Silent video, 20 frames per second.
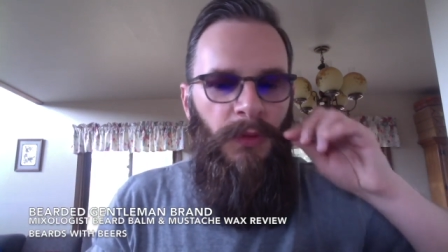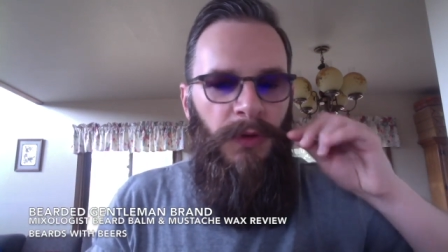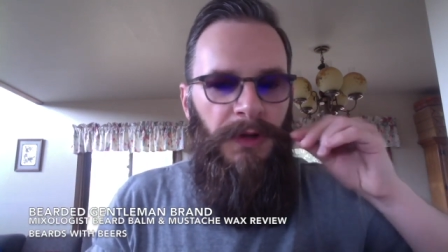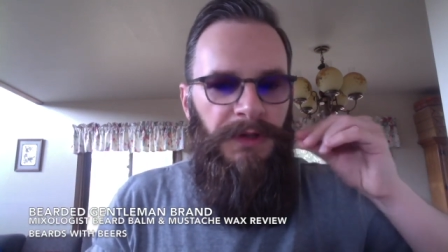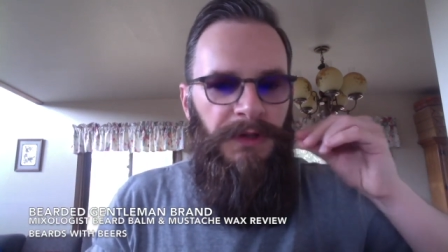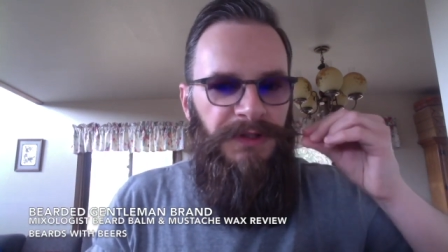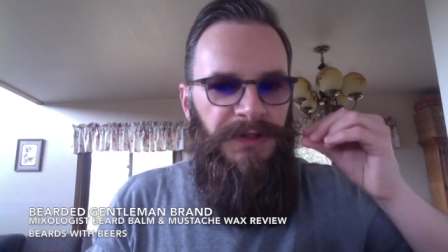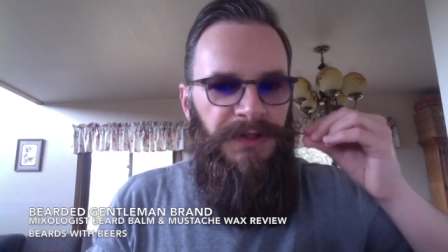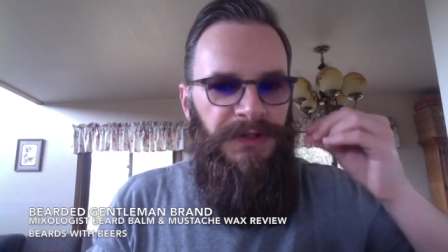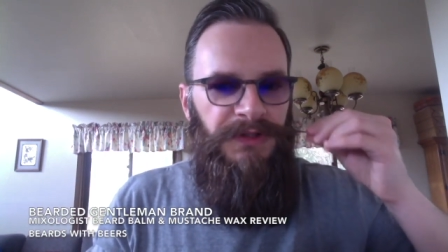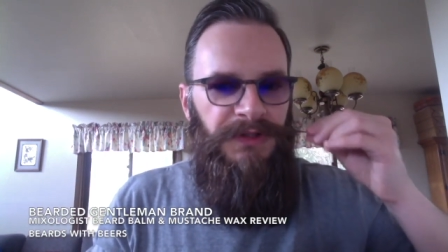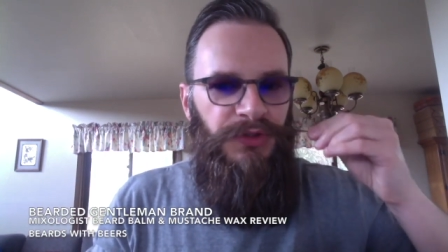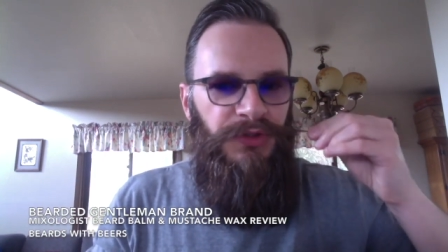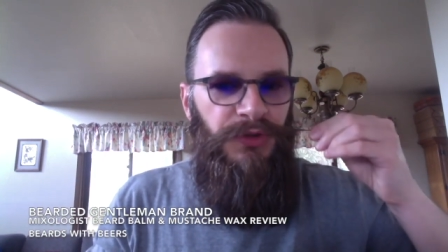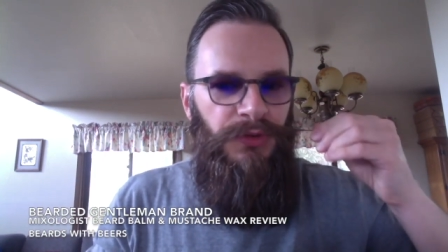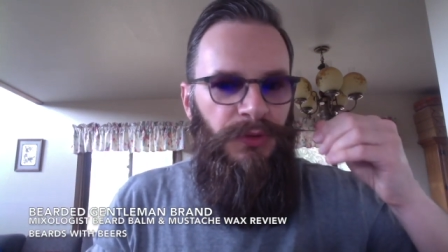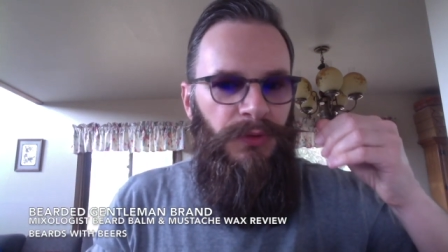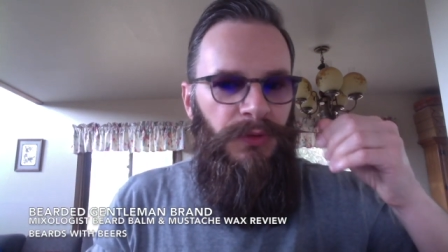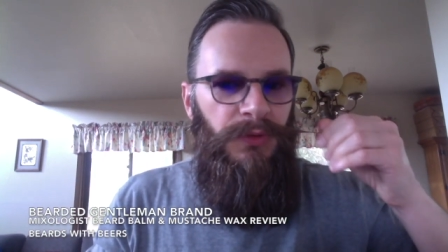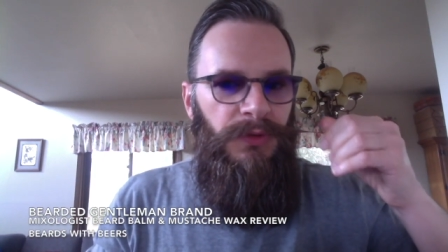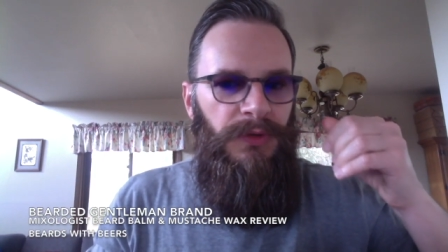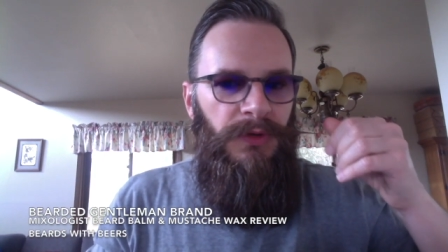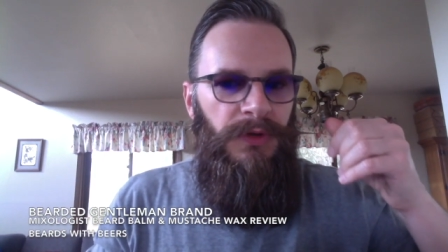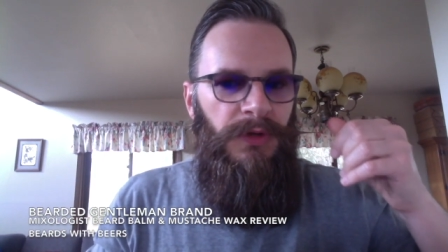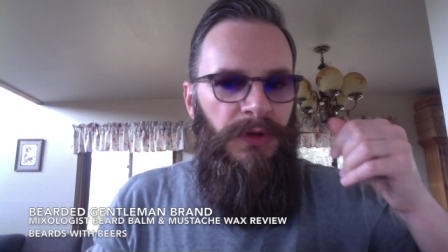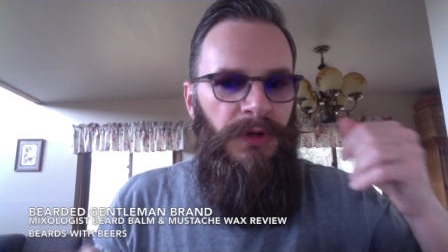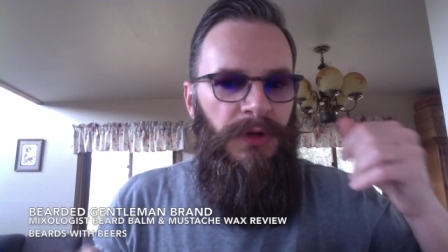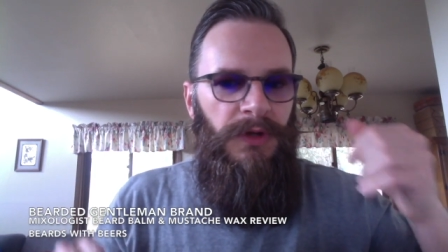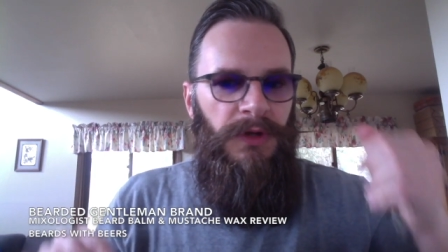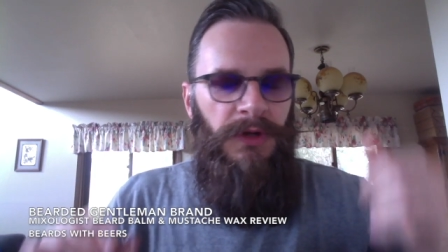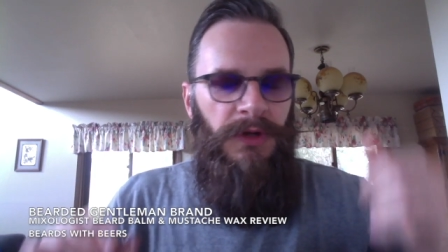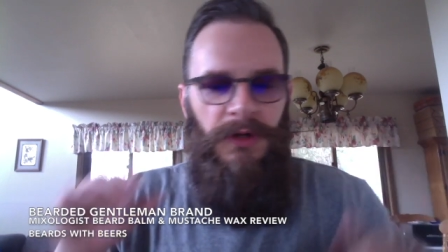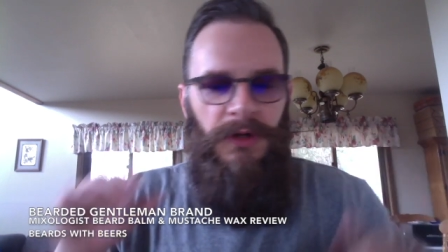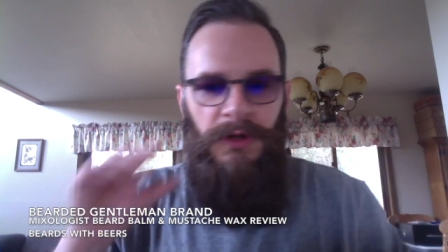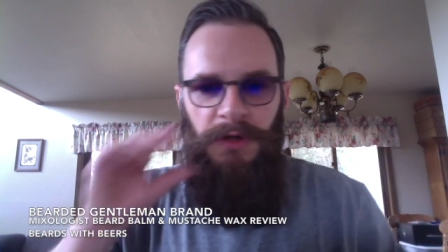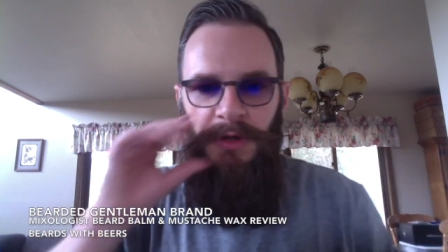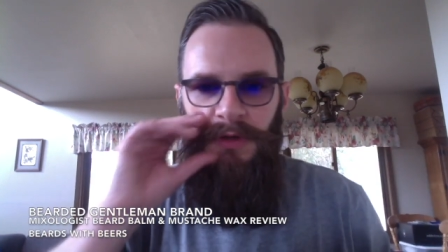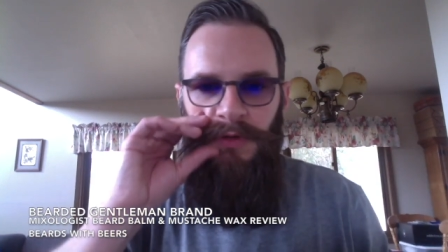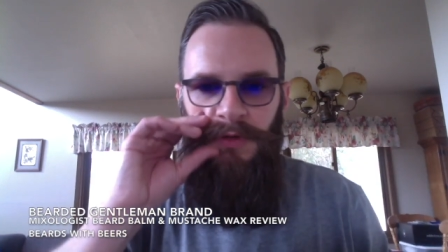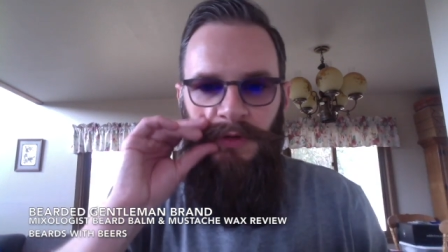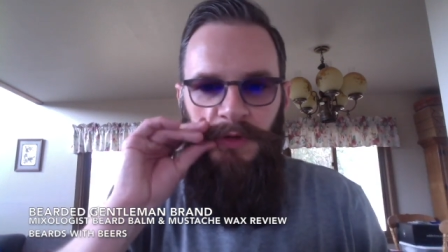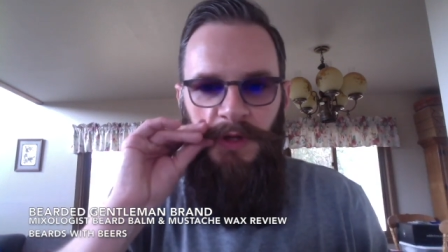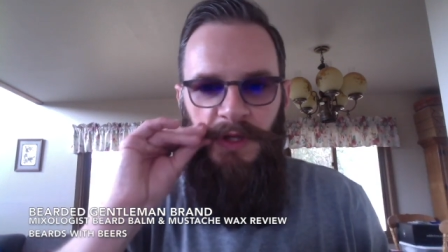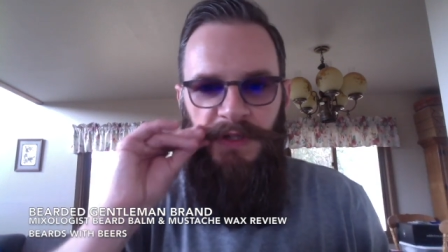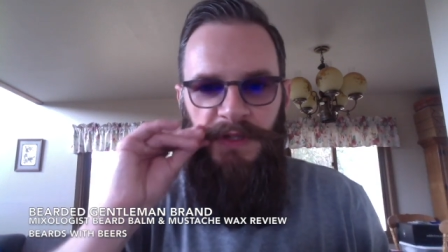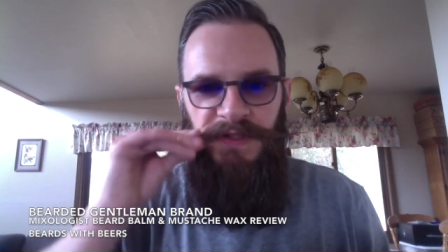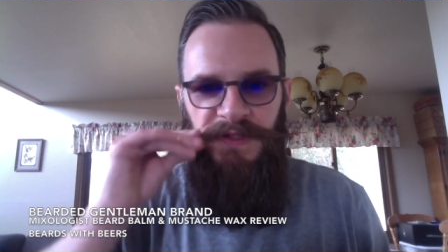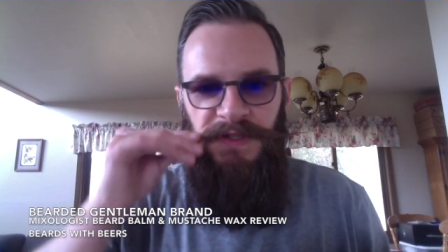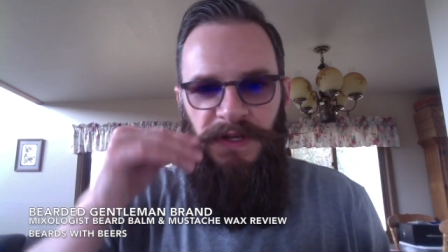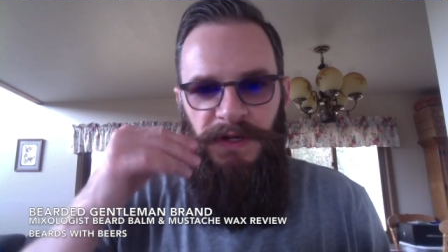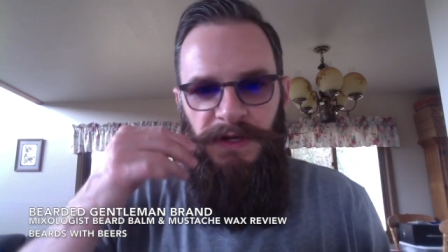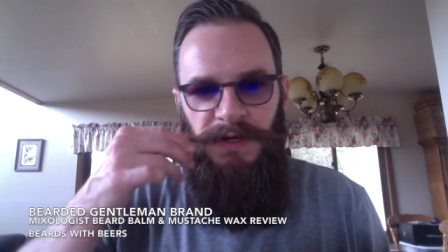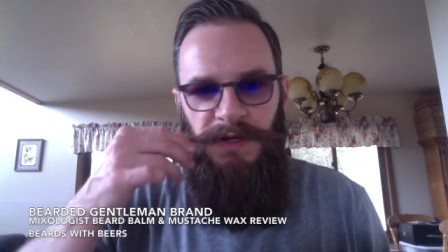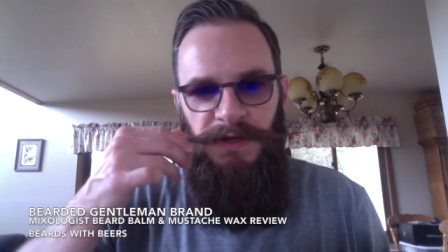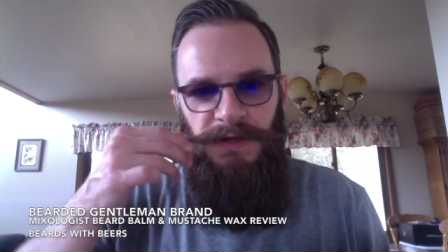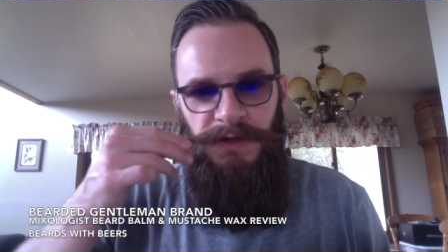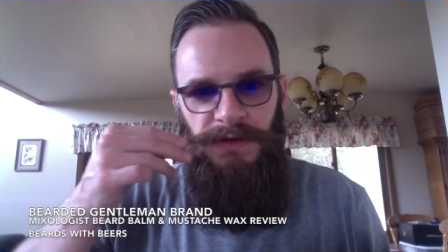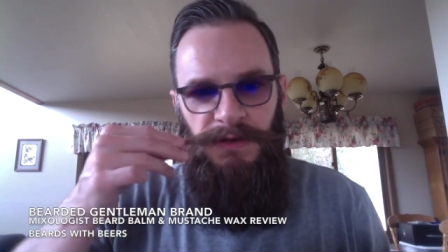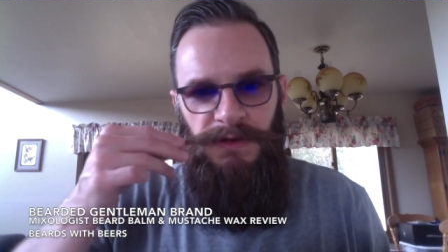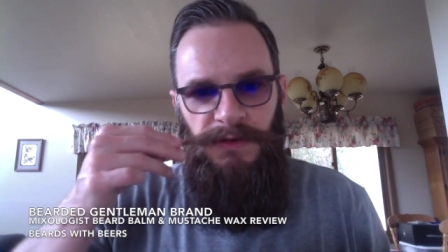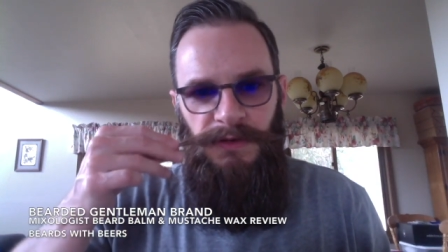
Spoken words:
want it to. That side.